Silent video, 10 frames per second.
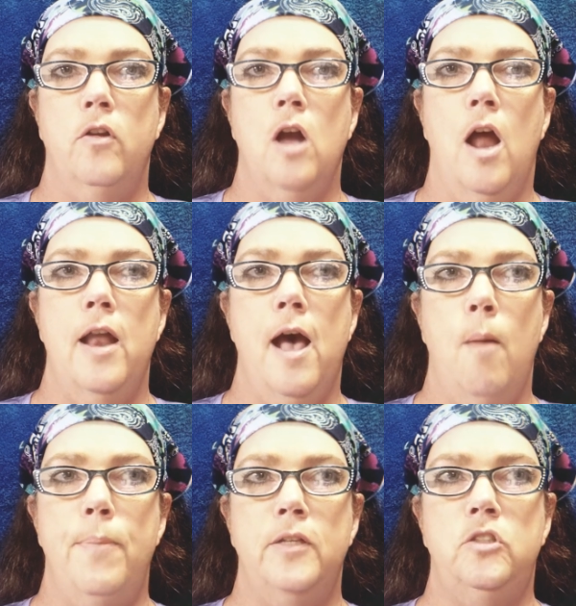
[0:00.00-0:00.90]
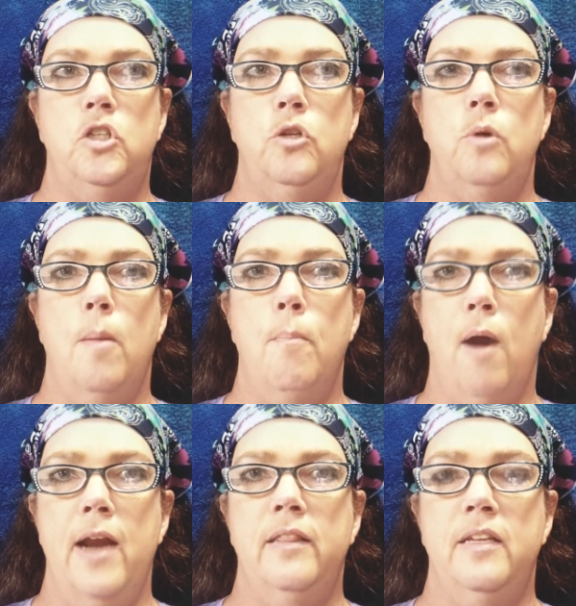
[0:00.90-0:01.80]
God, help us to
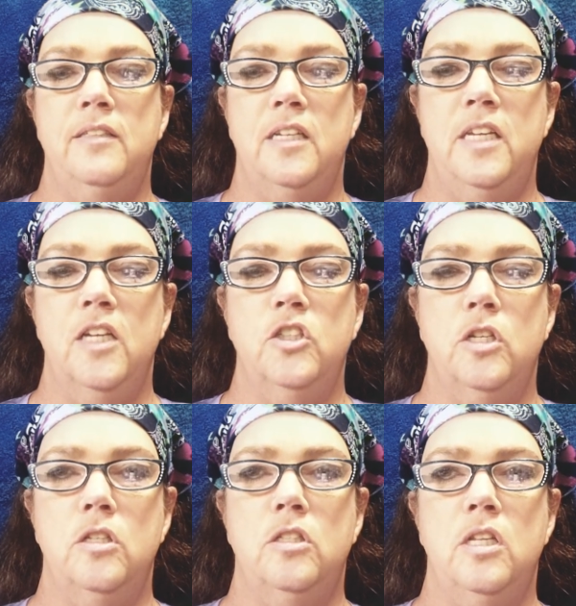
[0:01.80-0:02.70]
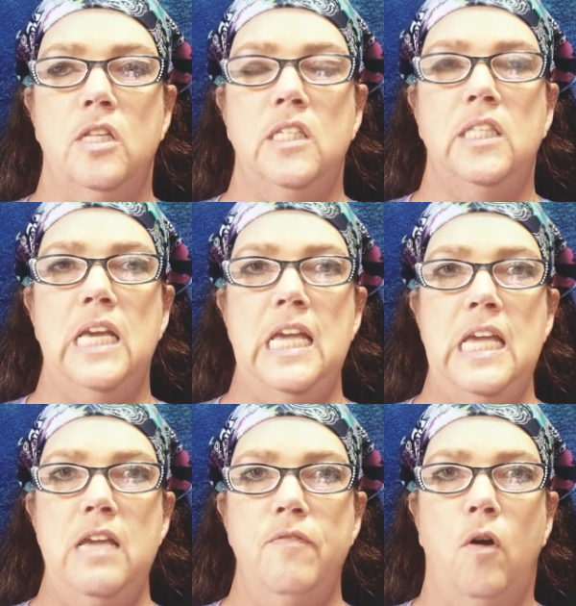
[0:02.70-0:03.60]
break these addictions to these
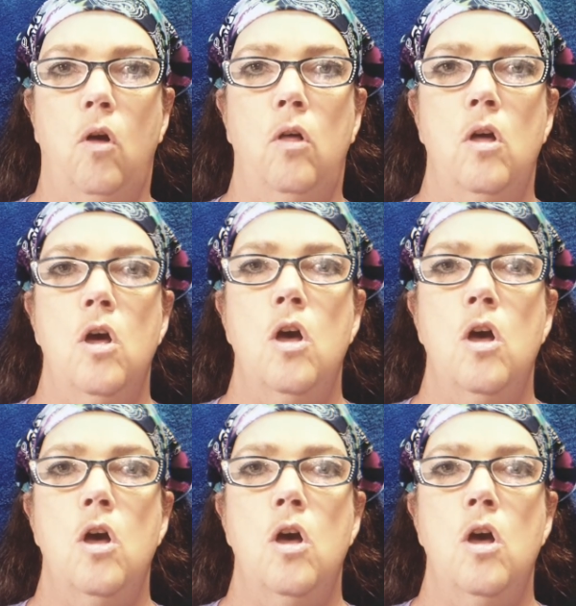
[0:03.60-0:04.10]
evil